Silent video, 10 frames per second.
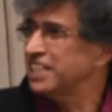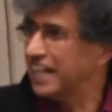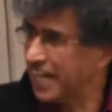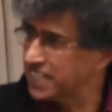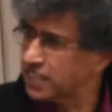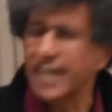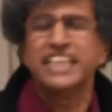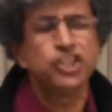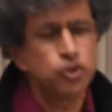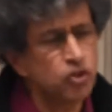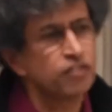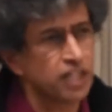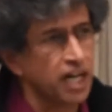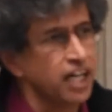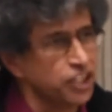glad. I knew of
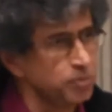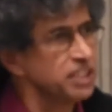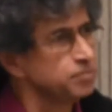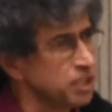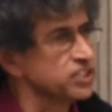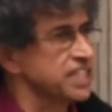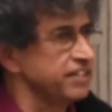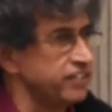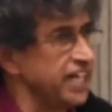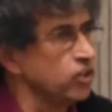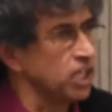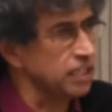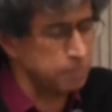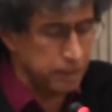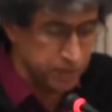her argument because I'd read all
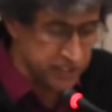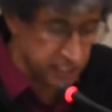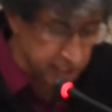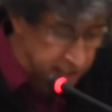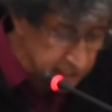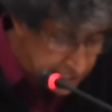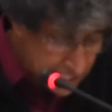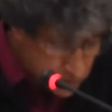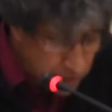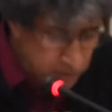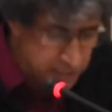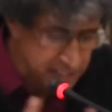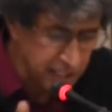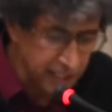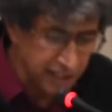her papers earlier. So I was
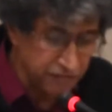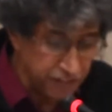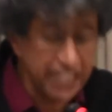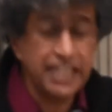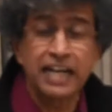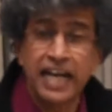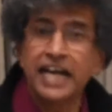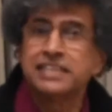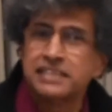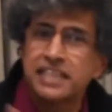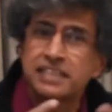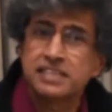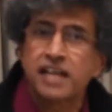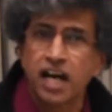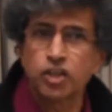very glad that
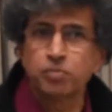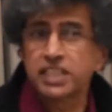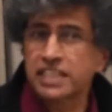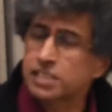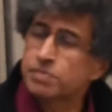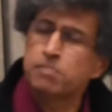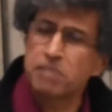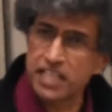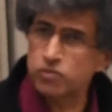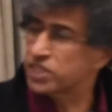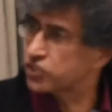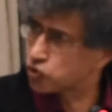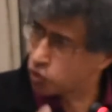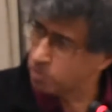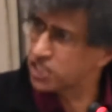this argument has been made with
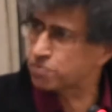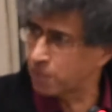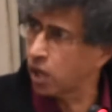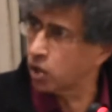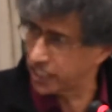so much power